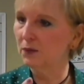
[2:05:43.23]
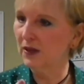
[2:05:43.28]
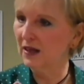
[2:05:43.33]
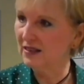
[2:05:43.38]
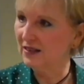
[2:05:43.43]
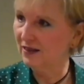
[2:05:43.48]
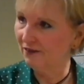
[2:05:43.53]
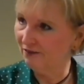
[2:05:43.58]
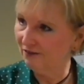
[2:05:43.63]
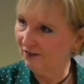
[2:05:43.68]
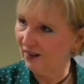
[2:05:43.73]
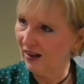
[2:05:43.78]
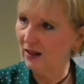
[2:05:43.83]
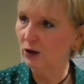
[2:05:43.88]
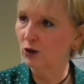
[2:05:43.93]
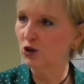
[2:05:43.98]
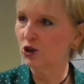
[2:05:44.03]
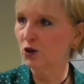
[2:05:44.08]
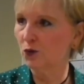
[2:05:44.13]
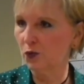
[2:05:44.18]
of
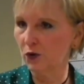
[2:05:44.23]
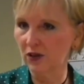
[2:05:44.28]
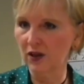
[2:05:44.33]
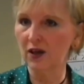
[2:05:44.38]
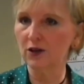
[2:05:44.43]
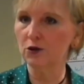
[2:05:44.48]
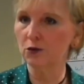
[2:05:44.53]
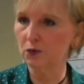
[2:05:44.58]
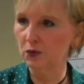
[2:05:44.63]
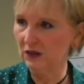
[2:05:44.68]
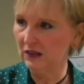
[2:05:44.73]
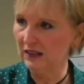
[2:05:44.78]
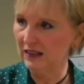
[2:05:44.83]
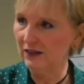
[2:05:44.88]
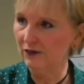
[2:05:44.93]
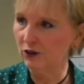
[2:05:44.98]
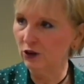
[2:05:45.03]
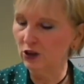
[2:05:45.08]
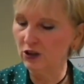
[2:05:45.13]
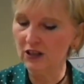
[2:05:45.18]
fellowship with other
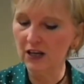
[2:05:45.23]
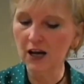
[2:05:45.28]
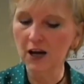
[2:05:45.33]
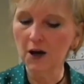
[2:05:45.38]
believers.